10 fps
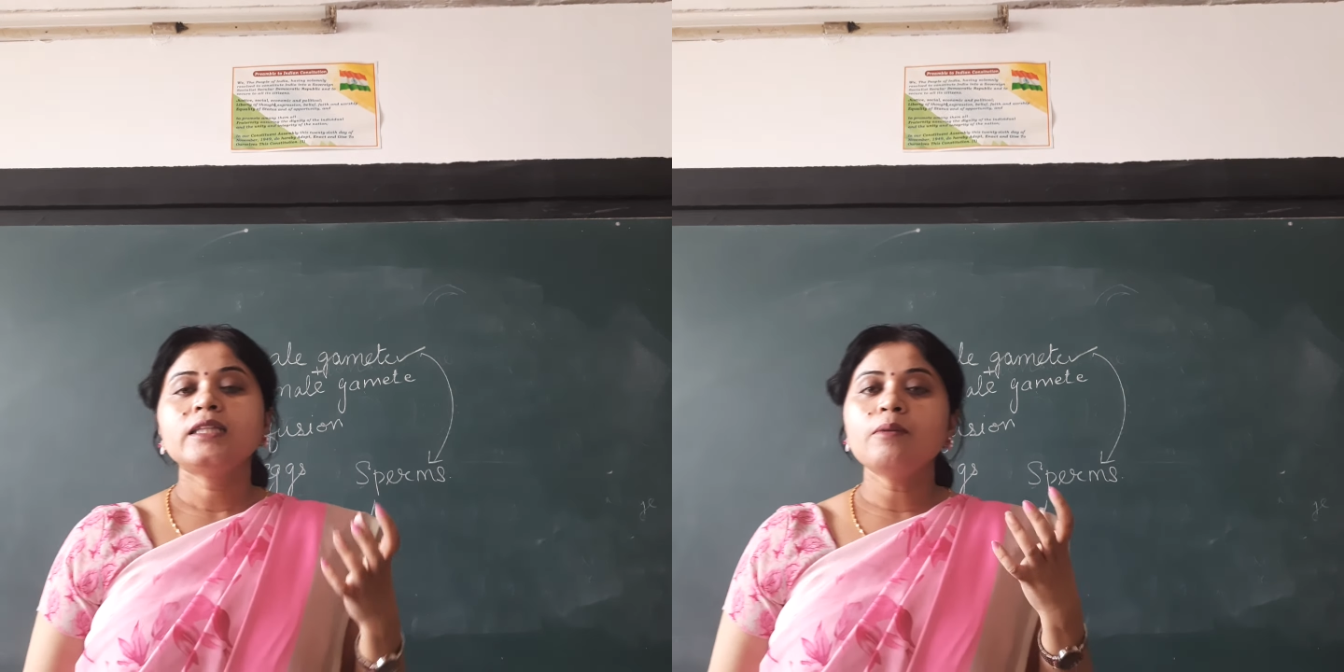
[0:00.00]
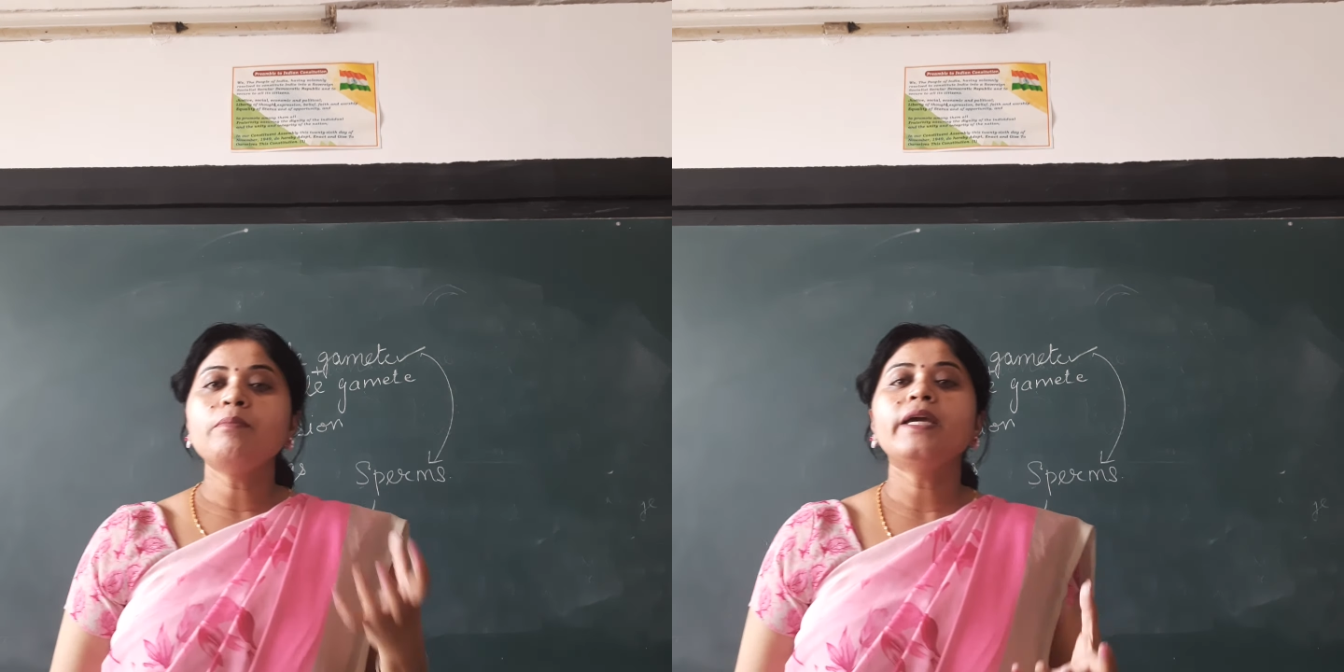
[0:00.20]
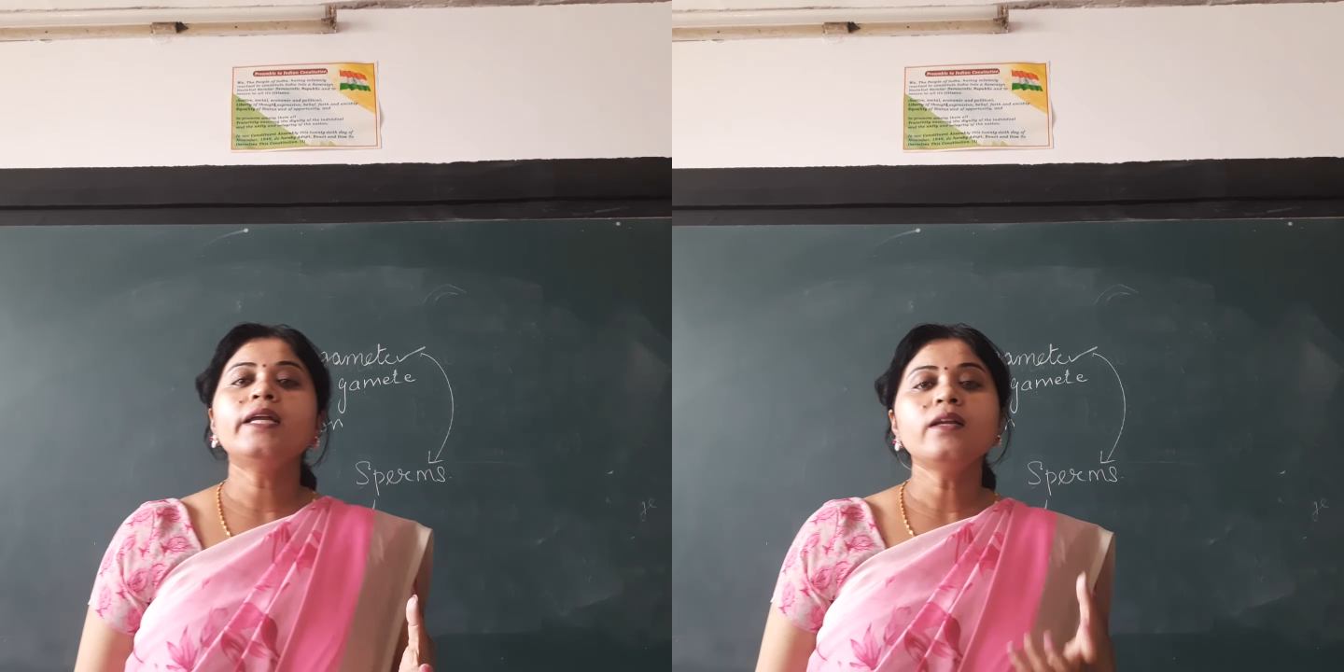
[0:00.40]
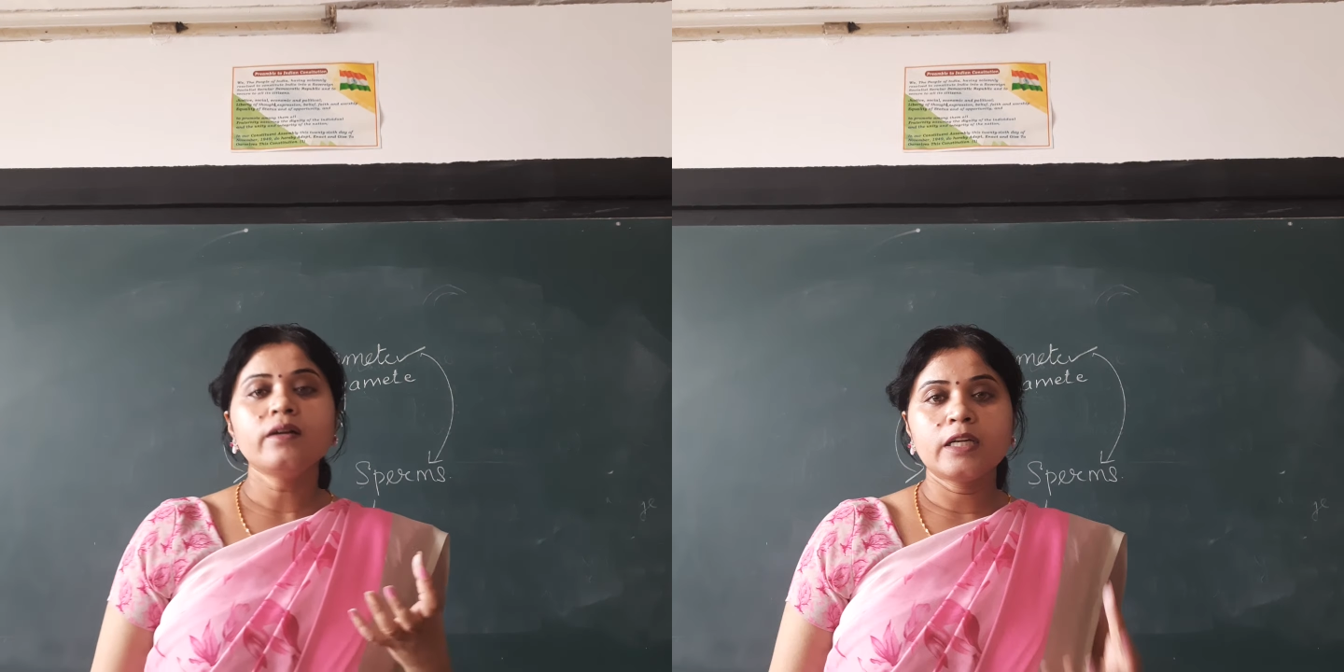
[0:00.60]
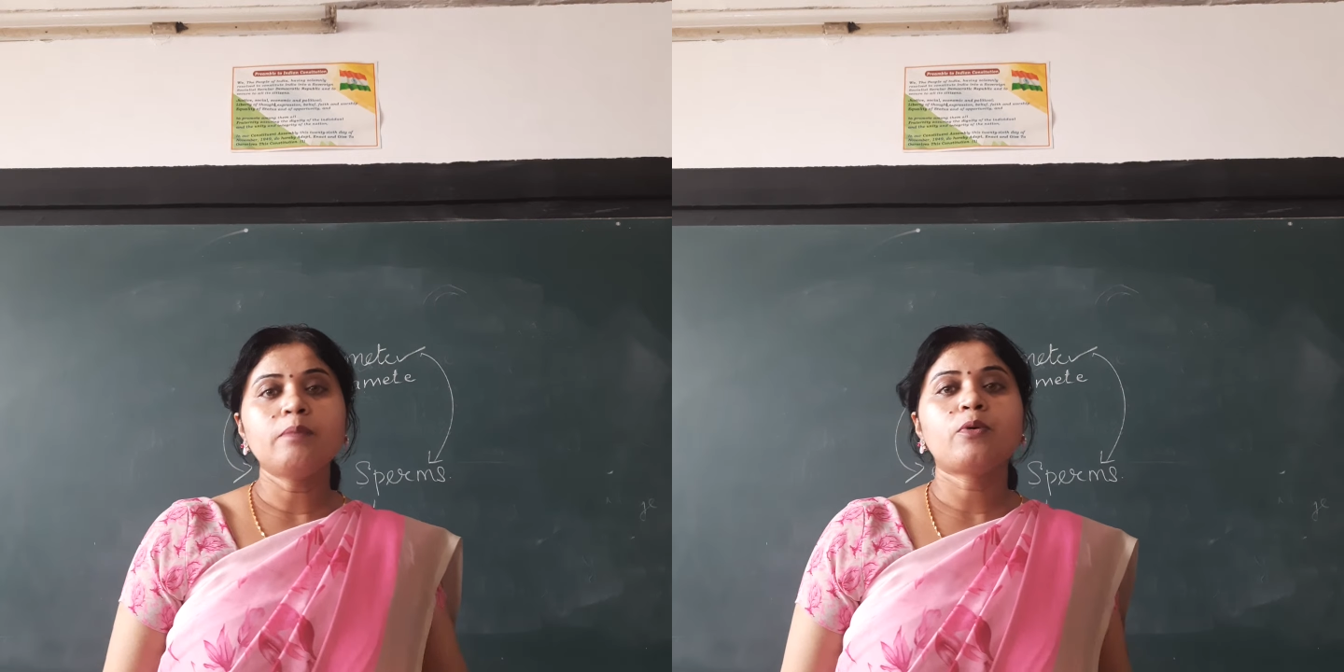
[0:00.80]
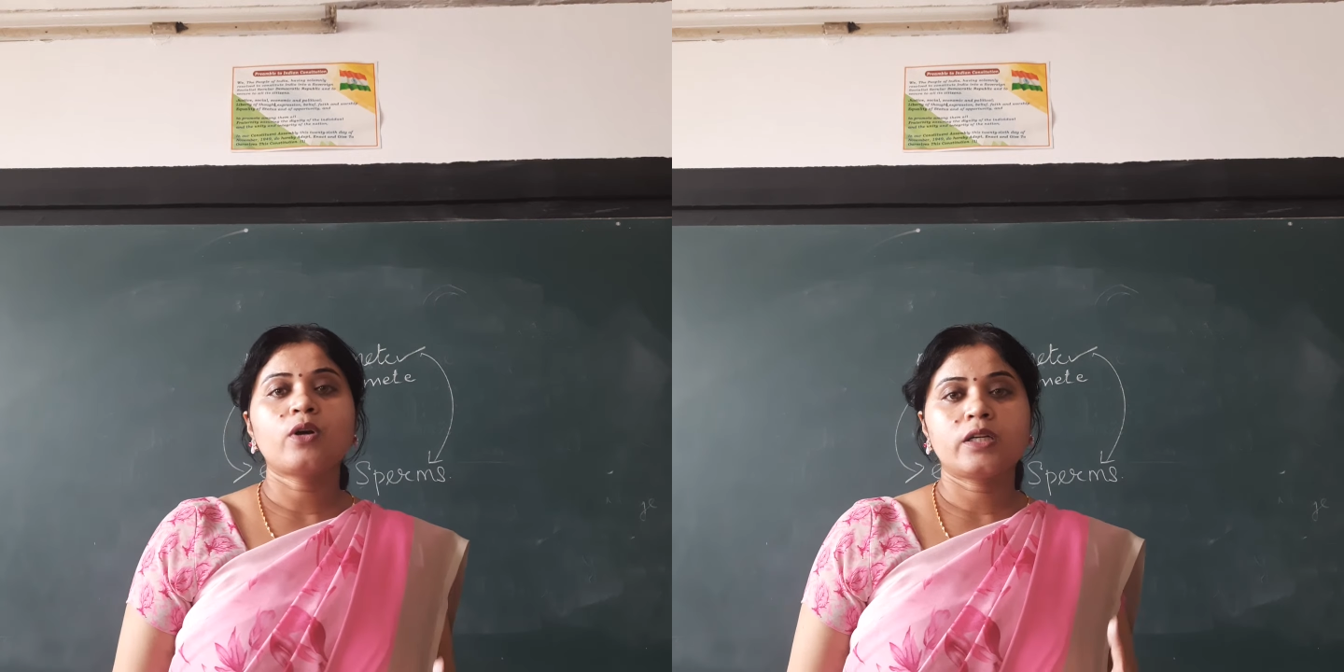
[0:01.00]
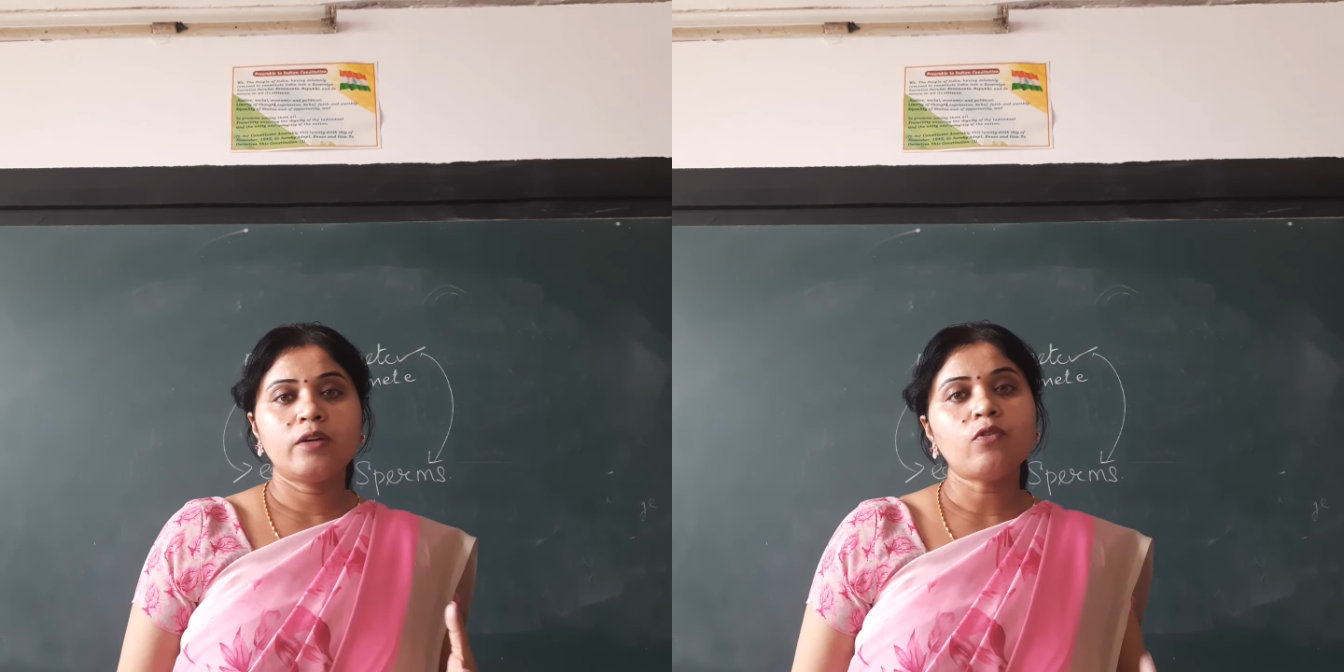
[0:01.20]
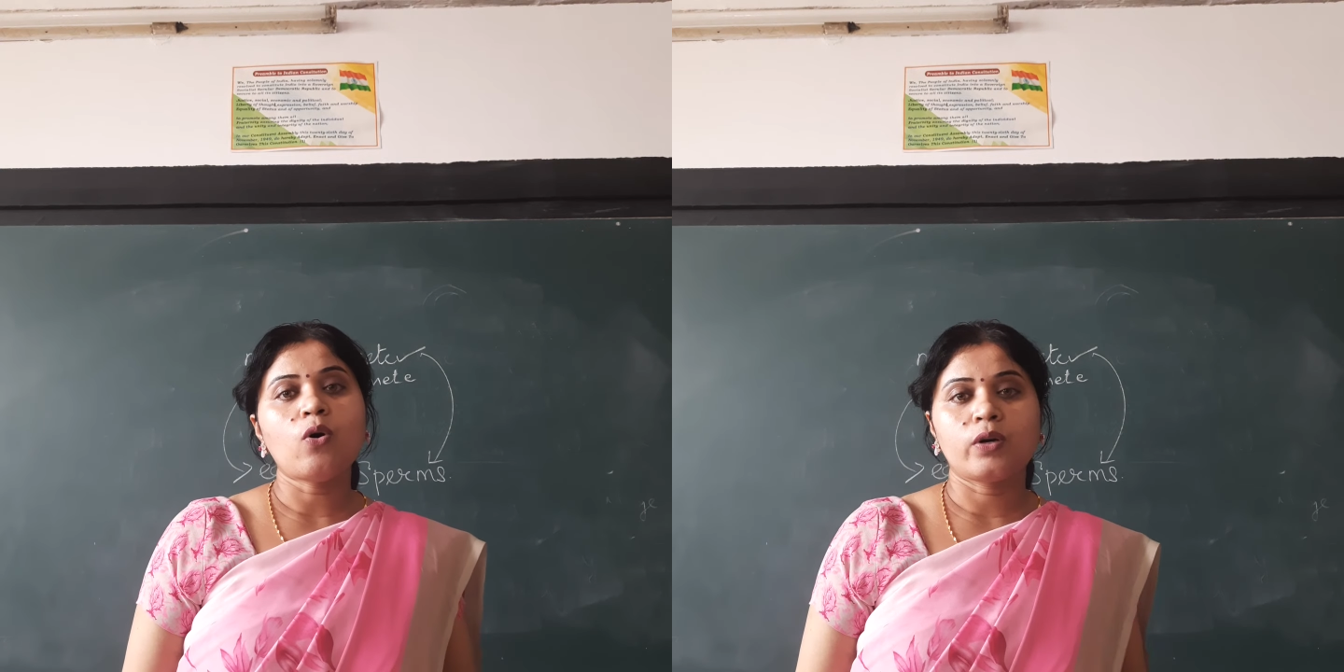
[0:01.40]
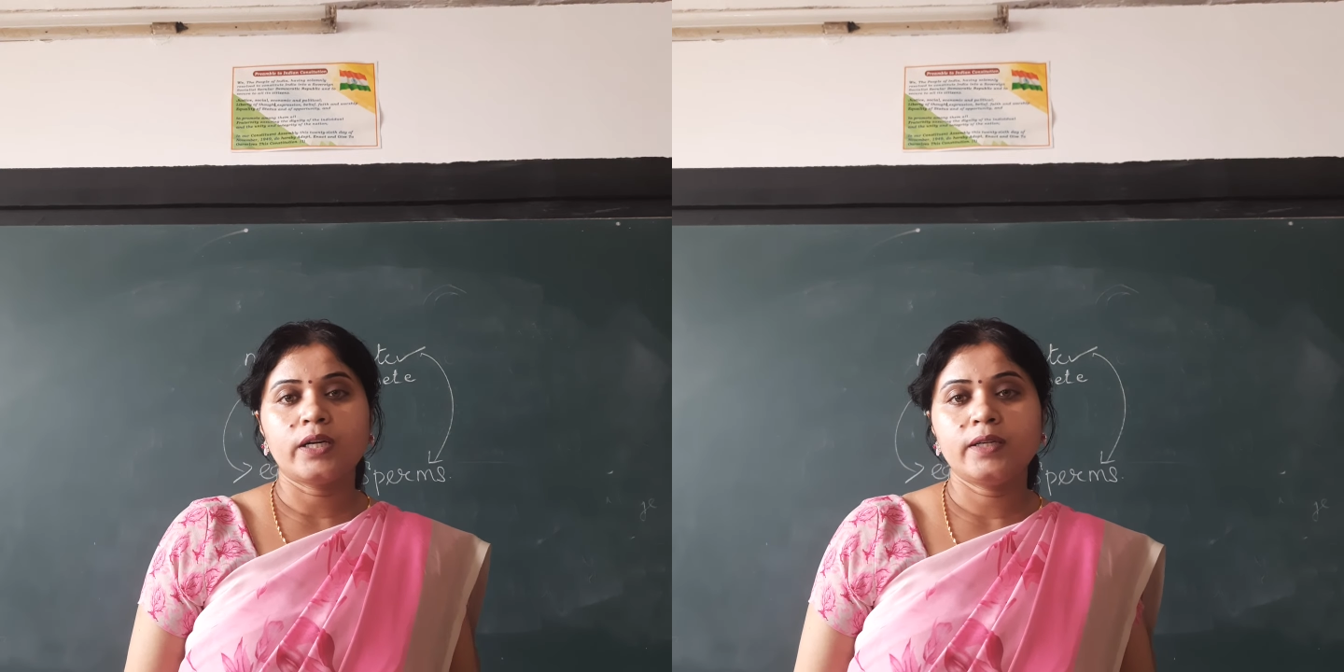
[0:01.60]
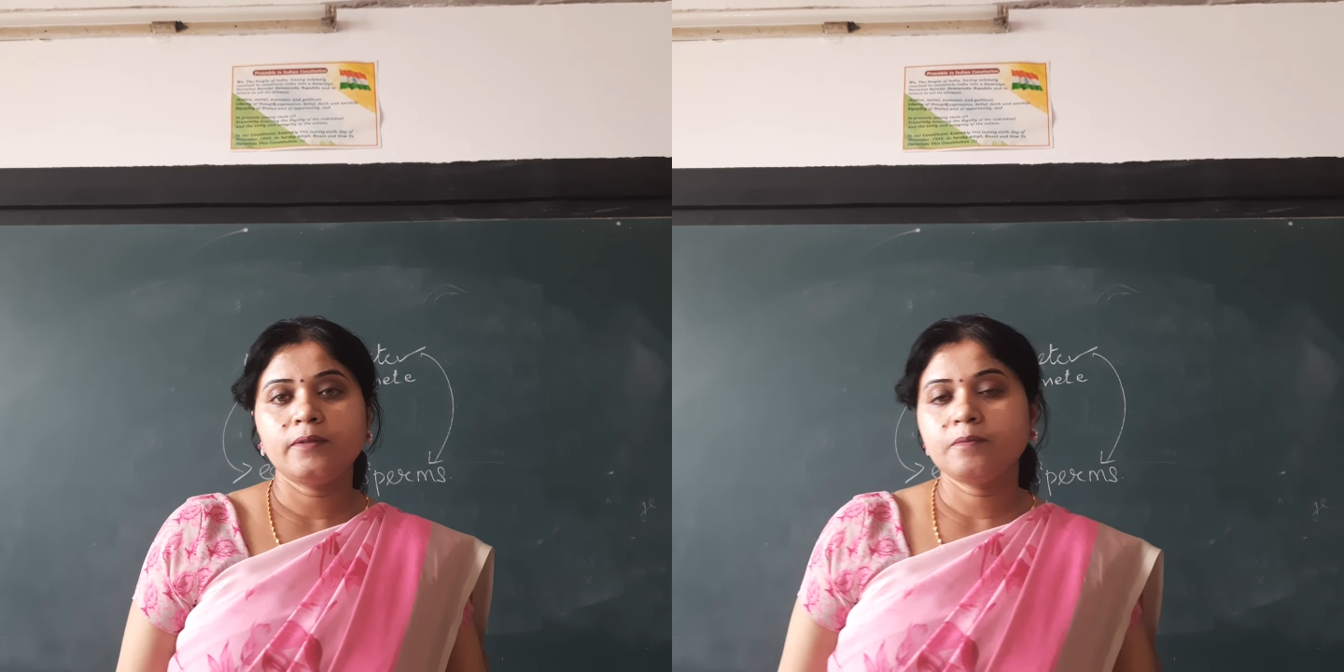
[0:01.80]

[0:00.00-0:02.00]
the male reproductive organ.